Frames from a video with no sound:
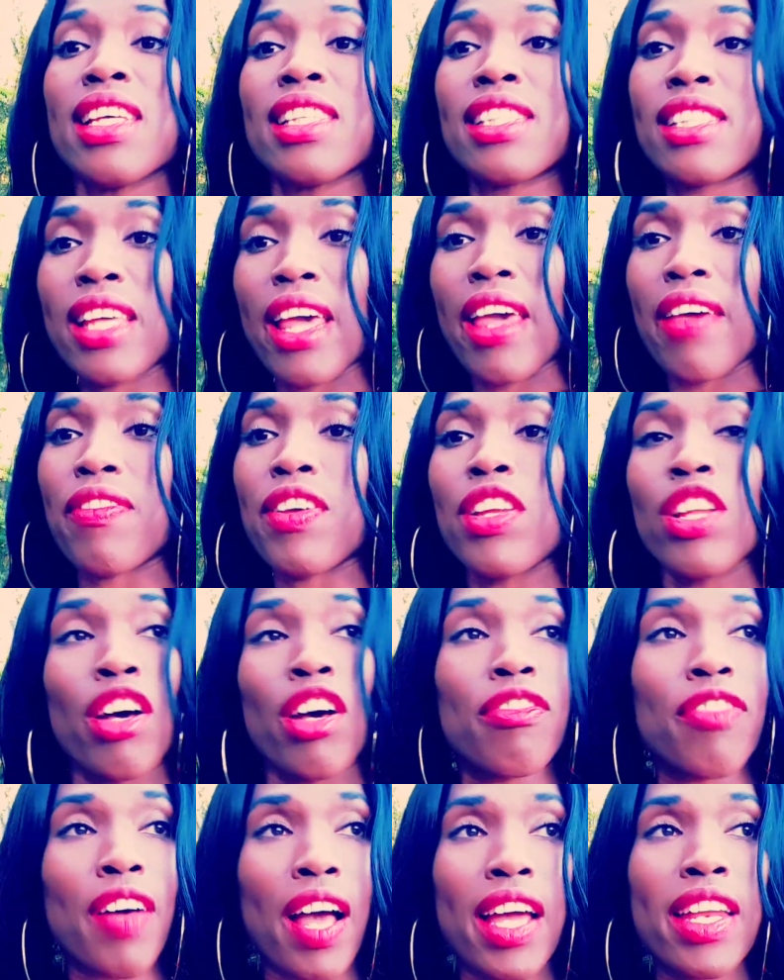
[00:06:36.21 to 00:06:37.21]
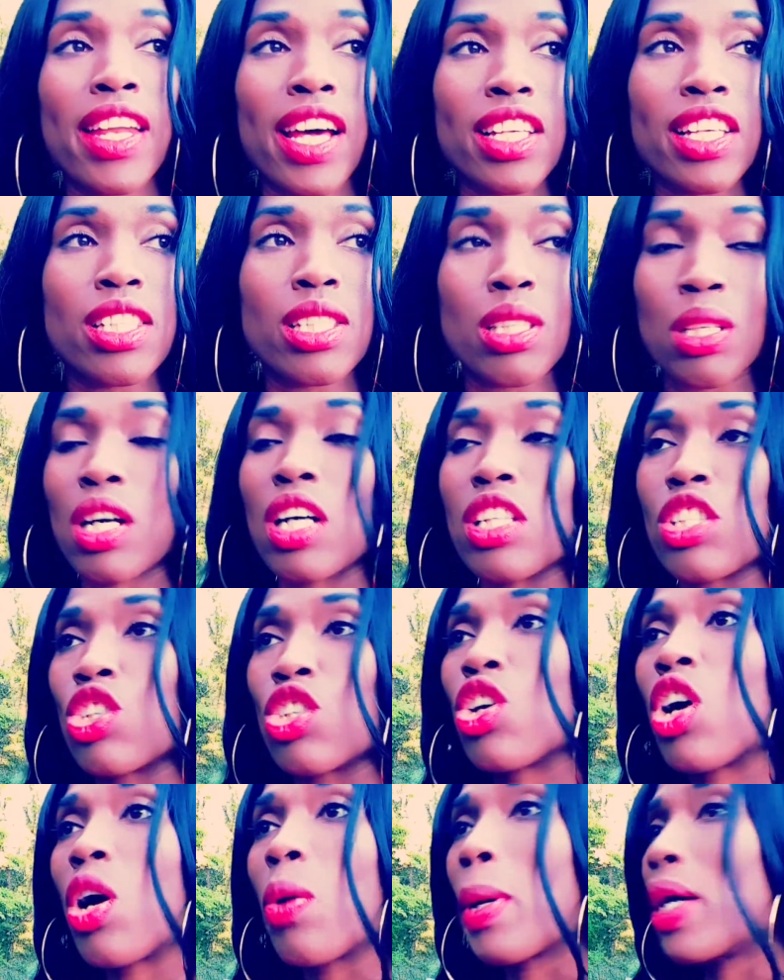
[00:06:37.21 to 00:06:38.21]
saving your finances because you
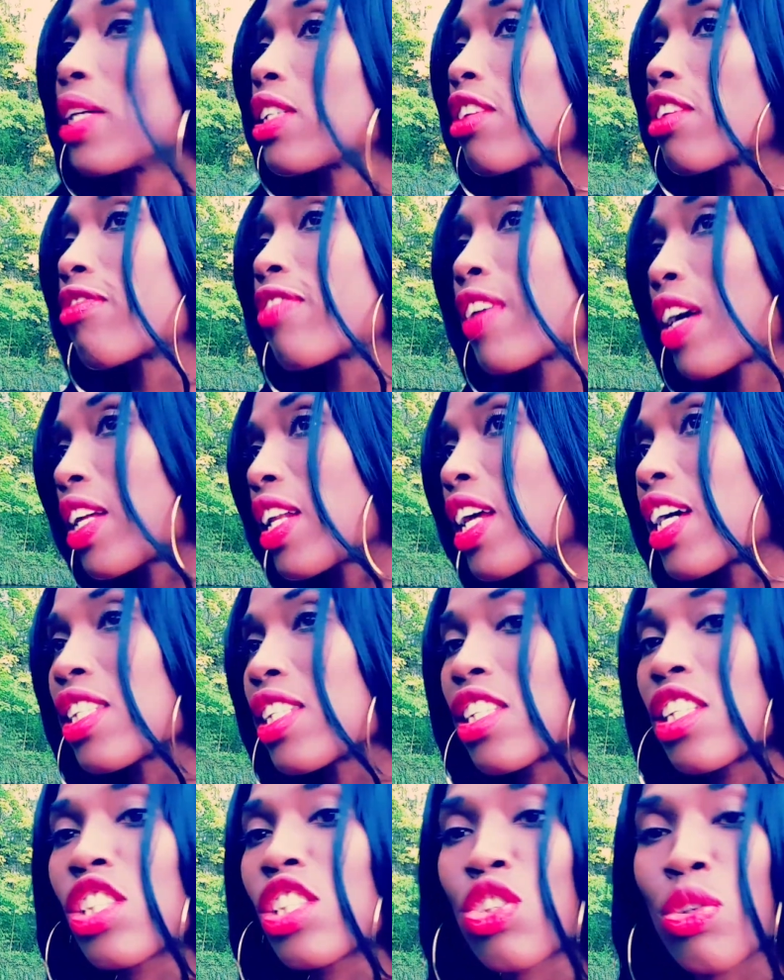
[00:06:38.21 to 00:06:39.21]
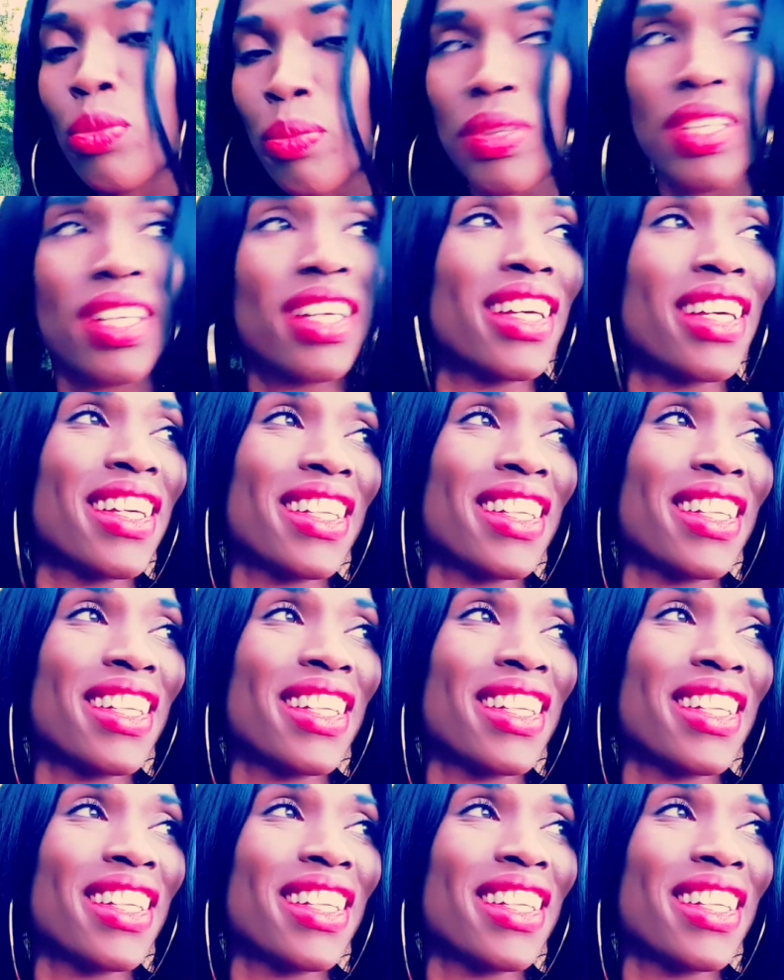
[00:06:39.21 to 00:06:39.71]
don't want your finances to be